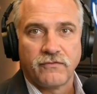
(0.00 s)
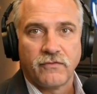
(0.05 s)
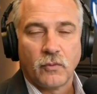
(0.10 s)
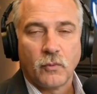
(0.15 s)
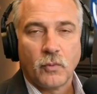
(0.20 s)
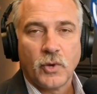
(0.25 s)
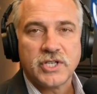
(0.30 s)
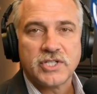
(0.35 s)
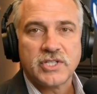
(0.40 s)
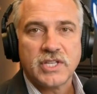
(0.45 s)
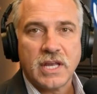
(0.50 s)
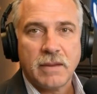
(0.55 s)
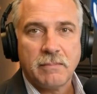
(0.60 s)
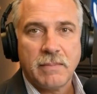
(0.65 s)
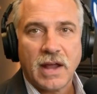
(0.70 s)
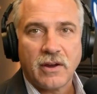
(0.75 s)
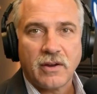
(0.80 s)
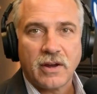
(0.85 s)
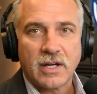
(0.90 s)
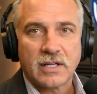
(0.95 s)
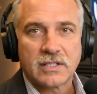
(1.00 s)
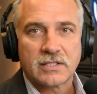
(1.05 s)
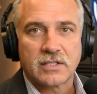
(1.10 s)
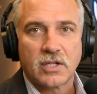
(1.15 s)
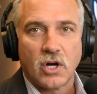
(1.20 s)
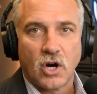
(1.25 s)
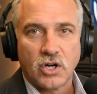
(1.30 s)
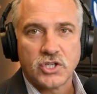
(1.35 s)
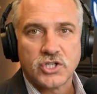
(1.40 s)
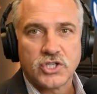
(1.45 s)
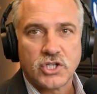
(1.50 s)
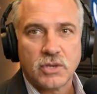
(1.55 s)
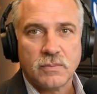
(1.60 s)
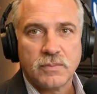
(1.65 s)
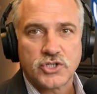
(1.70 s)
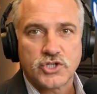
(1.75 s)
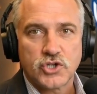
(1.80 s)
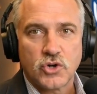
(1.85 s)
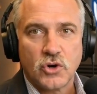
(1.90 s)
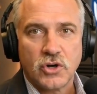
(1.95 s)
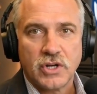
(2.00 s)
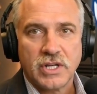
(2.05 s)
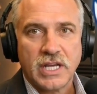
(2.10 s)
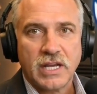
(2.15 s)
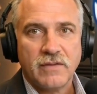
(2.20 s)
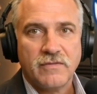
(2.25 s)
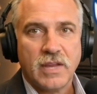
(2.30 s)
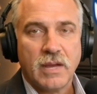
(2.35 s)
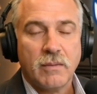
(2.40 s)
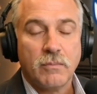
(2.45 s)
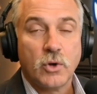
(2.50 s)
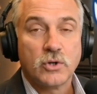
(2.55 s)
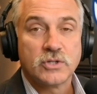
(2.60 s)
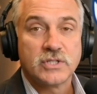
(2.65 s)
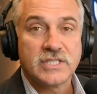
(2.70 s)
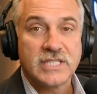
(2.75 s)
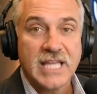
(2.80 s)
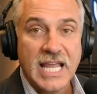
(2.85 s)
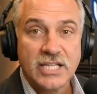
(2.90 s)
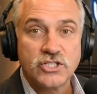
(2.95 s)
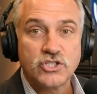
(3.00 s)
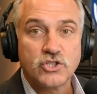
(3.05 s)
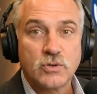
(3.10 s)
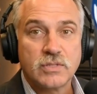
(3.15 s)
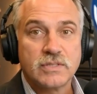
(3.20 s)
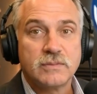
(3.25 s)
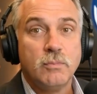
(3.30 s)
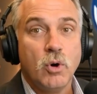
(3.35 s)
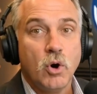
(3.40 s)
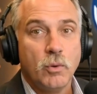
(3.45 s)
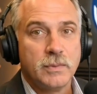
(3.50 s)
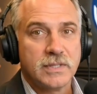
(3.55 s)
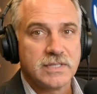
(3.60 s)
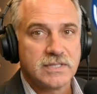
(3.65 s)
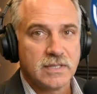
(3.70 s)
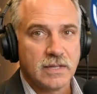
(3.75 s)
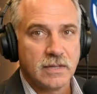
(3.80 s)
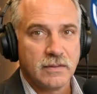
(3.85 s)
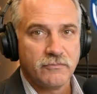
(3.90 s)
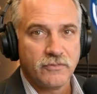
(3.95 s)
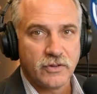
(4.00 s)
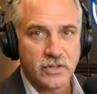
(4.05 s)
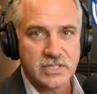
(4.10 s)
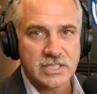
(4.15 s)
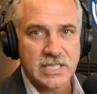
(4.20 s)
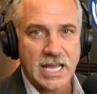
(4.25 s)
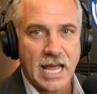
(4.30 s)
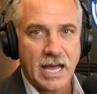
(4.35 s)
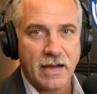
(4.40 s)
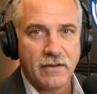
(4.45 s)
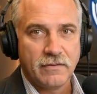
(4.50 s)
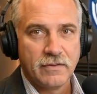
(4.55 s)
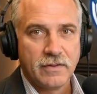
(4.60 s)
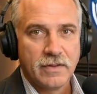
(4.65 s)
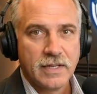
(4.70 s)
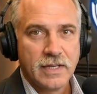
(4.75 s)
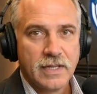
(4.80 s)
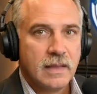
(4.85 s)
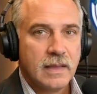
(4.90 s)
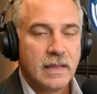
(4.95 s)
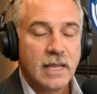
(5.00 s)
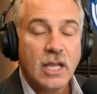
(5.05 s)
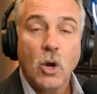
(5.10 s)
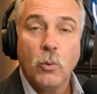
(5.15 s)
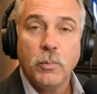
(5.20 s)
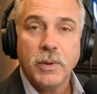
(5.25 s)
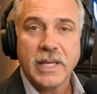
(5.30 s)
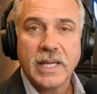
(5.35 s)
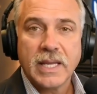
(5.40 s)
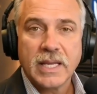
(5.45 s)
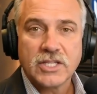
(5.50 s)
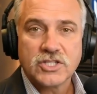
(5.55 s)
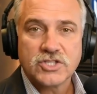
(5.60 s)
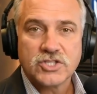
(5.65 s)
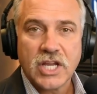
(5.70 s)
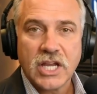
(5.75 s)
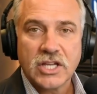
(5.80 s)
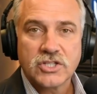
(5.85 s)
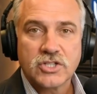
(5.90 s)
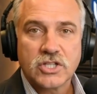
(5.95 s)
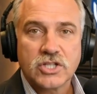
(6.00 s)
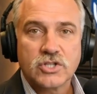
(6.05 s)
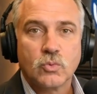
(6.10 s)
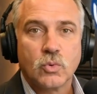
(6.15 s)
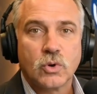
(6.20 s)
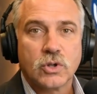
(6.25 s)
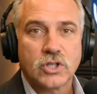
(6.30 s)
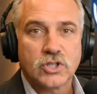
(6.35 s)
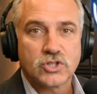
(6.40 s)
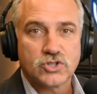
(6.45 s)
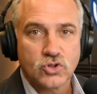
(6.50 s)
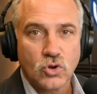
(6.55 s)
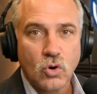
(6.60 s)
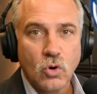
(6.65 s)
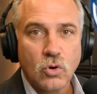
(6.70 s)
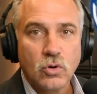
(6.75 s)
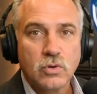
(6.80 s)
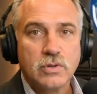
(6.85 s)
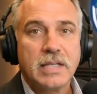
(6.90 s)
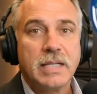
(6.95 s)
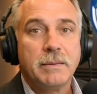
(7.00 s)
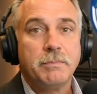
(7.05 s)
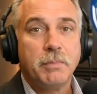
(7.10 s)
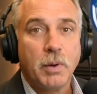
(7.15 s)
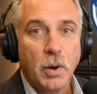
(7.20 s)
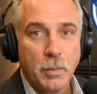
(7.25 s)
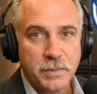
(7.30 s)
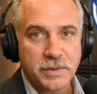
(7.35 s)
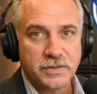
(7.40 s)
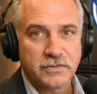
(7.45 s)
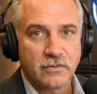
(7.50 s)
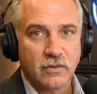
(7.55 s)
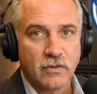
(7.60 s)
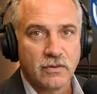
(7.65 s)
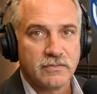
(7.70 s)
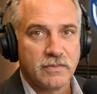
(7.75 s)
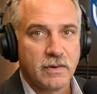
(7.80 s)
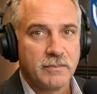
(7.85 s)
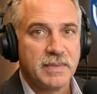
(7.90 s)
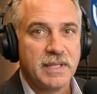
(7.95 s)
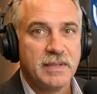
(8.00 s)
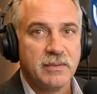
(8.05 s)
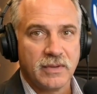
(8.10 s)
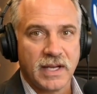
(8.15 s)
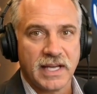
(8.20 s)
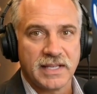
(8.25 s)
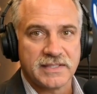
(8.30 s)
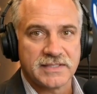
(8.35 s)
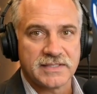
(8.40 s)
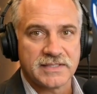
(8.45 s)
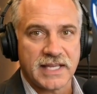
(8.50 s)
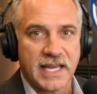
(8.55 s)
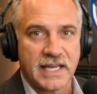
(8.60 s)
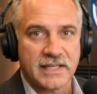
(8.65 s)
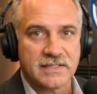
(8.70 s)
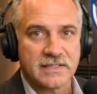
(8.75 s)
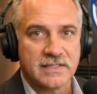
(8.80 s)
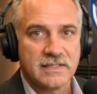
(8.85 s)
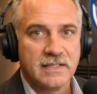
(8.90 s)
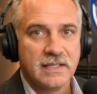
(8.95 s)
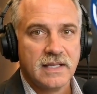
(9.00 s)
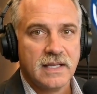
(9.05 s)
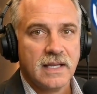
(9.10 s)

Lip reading: from which the Americans launched the majority of their most dangerous moments in the first half. The opening exchanges were controlled and purposeful from the United States.